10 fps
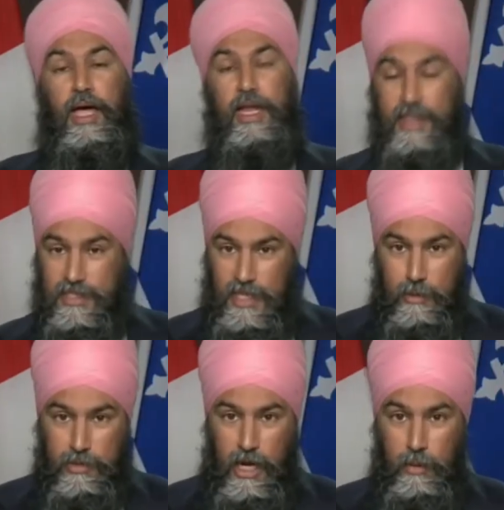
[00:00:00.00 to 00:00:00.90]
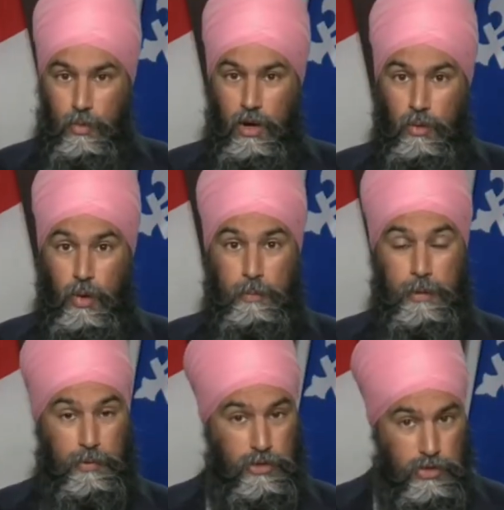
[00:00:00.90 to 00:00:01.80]
And at the same time, while
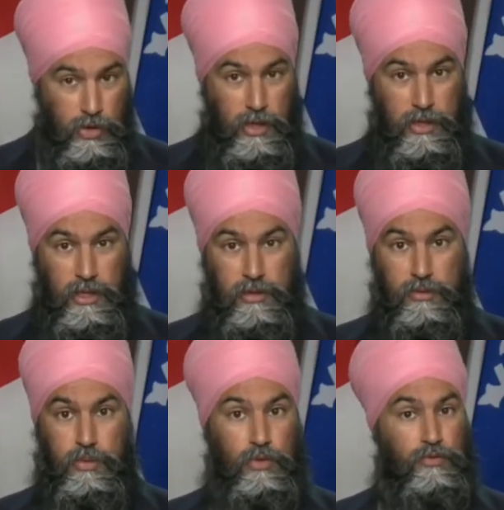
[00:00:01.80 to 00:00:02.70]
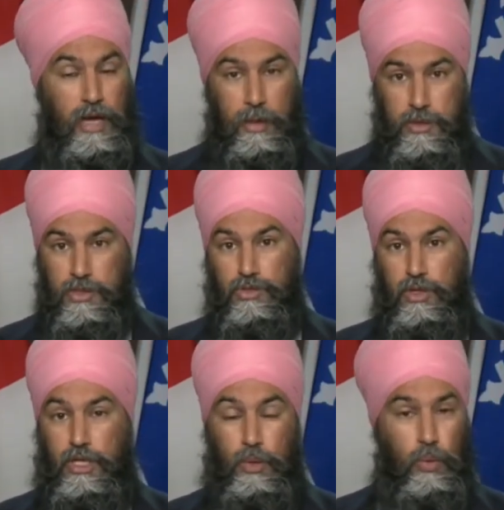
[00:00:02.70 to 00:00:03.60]
people are struggling, you know, families are
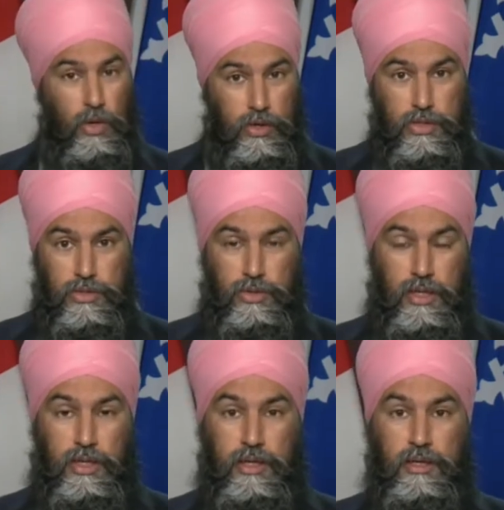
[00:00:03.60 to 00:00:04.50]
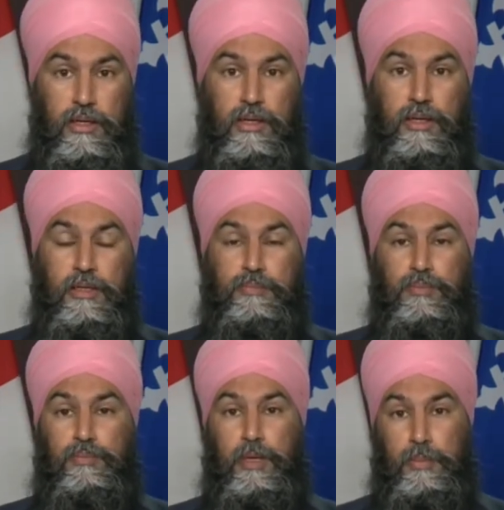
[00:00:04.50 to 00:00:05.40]
struggling, workers are struggling,
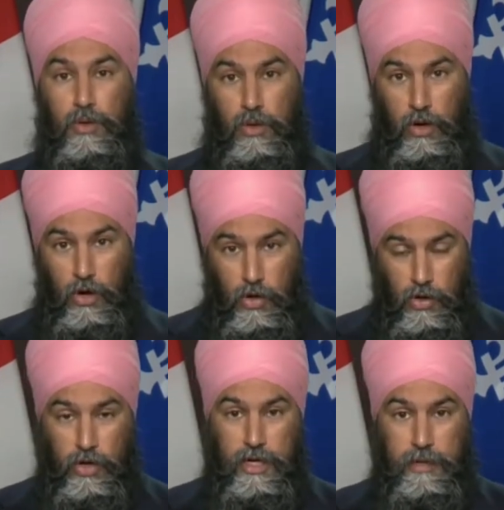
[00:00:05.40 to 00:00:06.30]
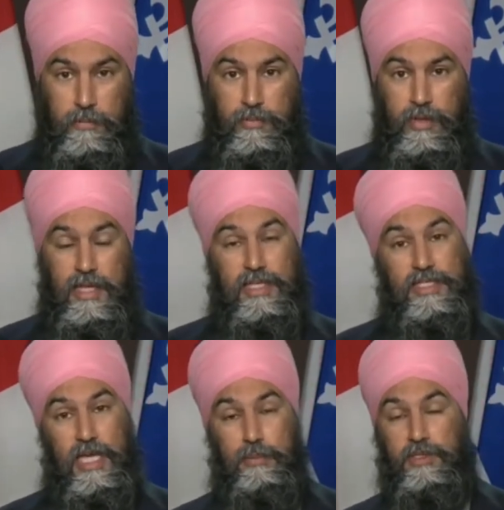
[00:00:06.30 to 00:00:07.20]
people are hurting. At the
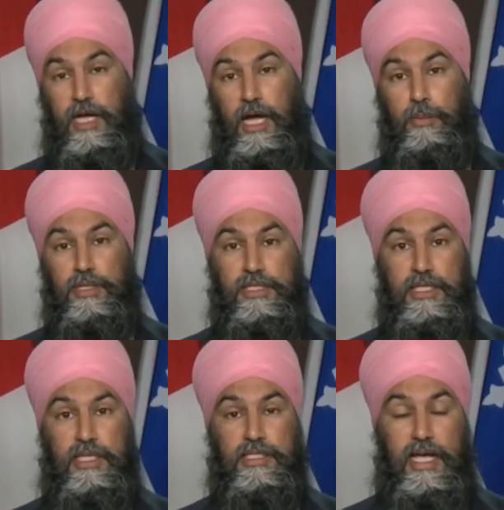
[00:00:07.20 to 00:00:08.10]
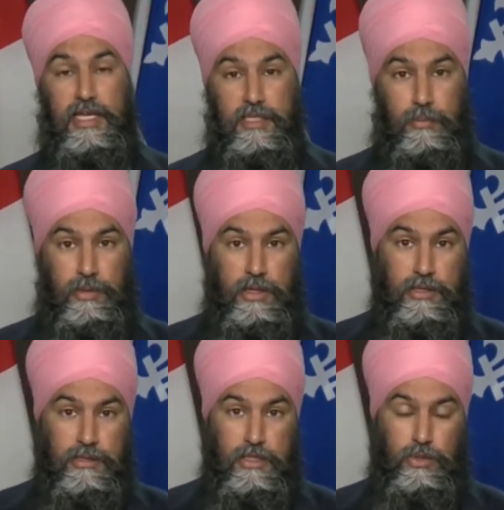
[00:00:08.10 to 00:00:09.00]
same time, we see these gas
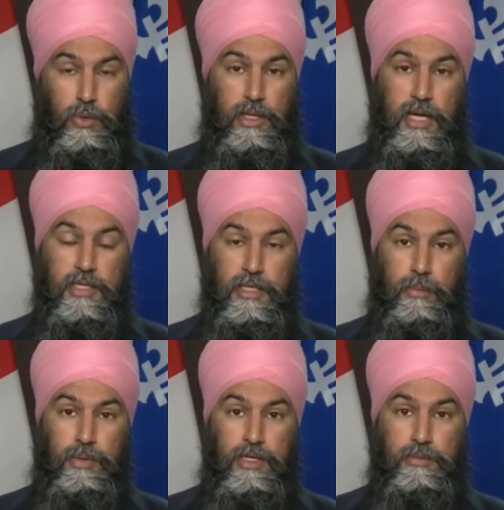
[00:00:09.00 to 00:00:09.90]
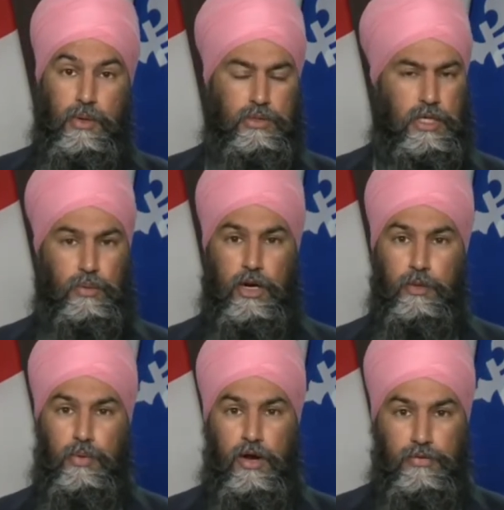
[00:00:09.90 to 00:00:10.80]
companies, these oil and gas companies, posting
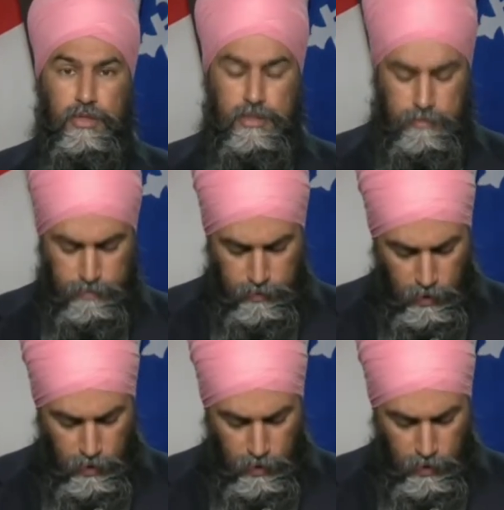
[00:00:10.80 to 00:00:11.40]
record profits.